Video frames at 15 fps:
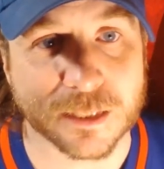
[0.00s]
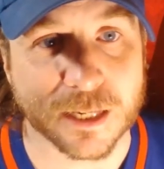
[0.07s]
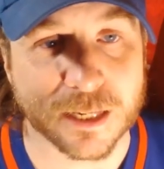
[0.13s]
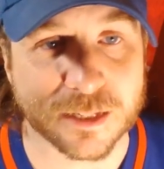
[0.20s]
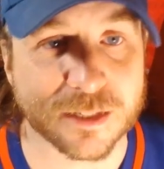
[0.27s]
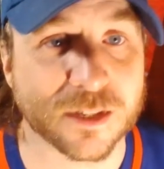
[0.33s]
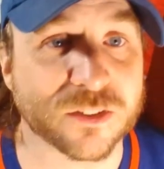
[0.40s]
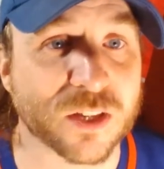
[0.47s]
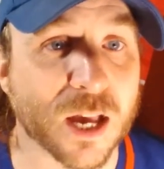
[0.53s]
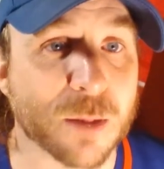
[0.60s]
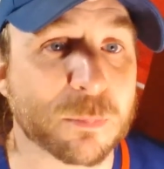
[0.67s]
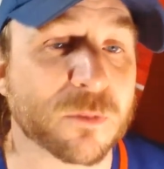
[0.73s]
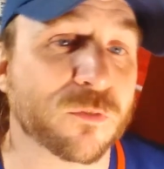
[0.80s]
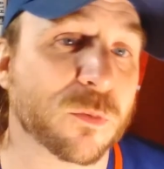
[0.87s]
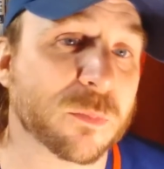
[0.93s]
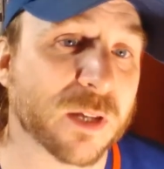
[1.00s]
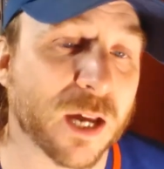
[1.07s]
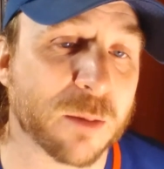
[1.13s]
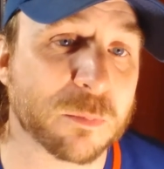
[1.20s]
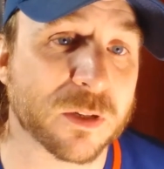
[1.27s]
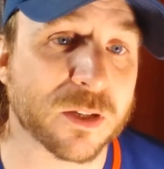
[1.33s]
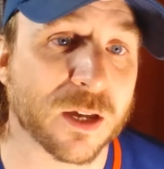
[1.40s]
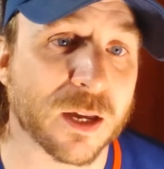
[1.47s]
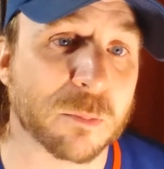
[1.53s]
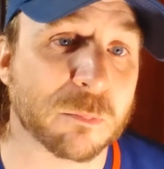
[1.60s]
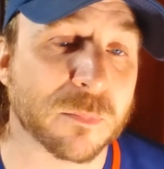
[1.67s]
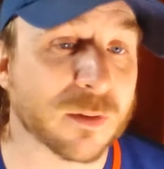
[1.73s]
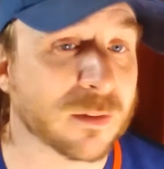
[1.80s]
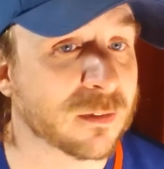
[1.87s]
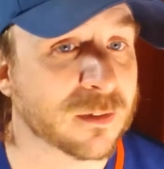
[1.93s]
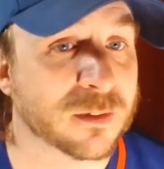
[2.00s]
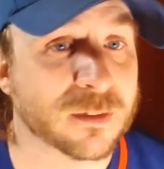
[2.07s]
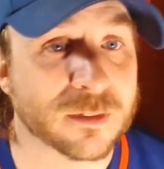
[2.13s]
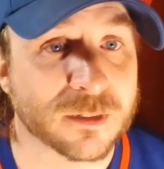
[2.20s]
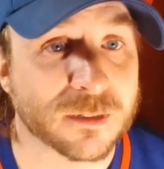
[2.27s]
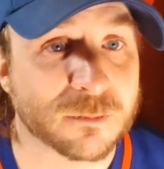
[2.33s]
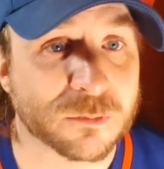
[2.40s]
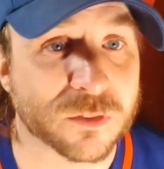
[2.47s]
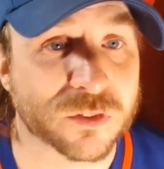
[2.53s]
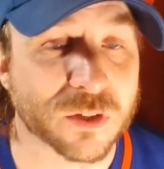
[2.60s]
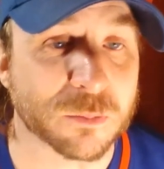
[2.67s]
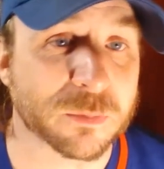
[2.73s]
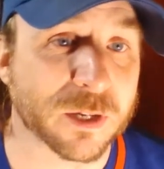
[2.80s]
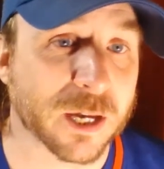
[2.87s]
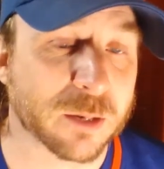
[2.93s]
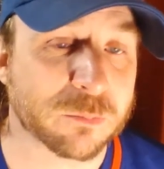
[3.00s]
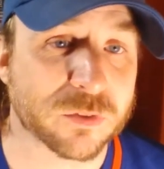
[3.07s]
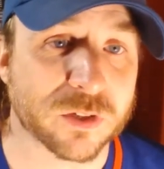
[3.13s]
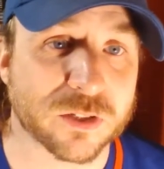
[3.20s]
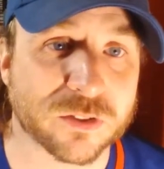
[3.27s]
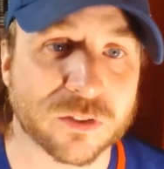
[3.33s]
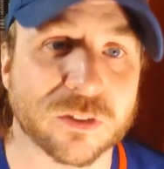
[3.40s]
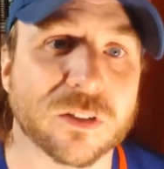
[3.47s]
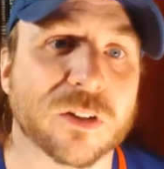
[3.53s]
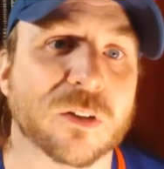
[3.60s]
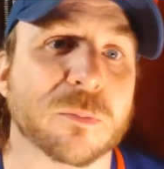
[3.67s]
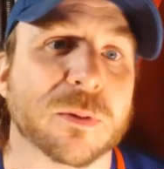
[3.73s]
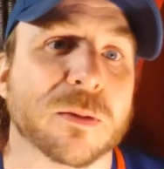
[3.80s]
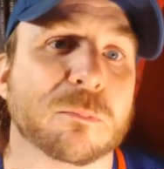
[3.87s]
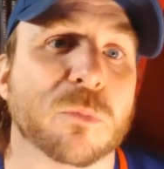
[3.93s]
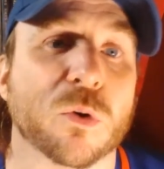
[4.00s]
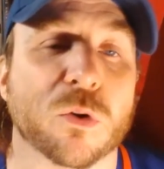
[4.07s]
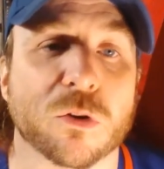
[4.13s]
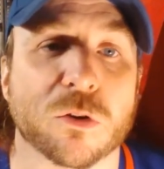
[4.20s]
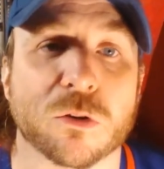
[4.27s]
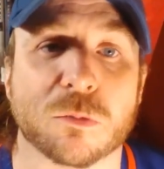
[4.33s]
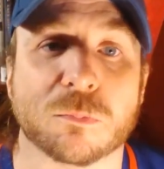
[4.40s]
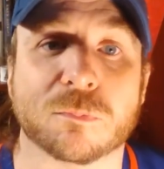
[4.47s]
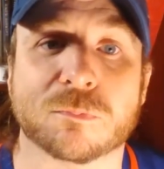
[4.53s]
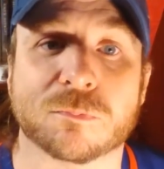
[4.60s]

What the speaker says: It does happen from time to time. Sometimes it's a little bit more,